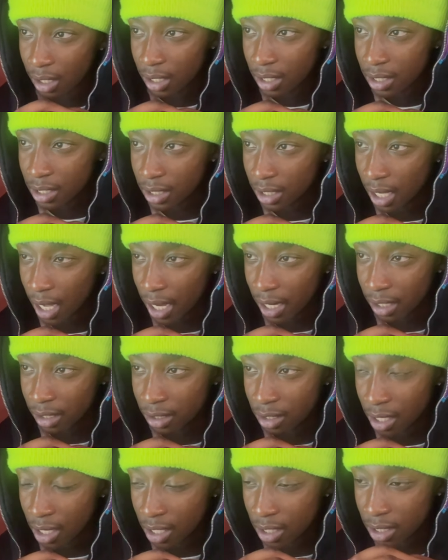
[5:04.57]
She got the
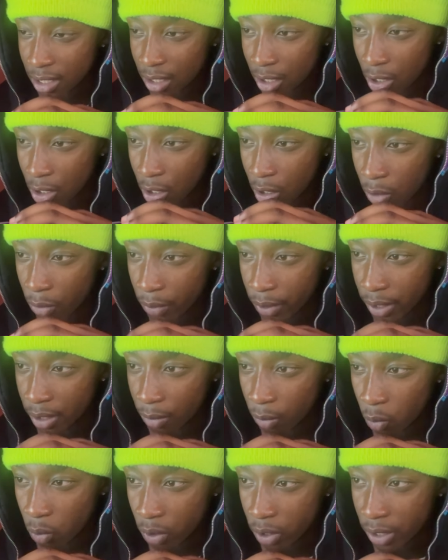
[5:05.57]
jersey on with
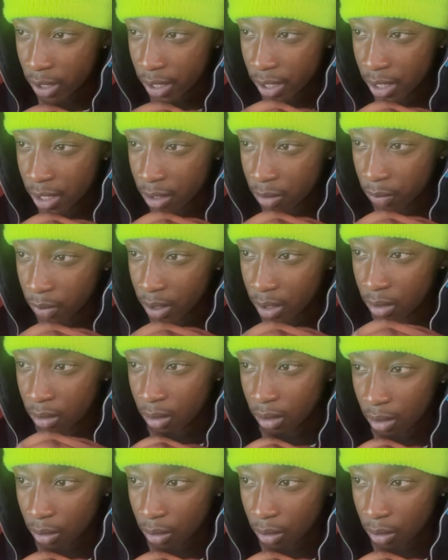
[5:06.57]
the ones, with the...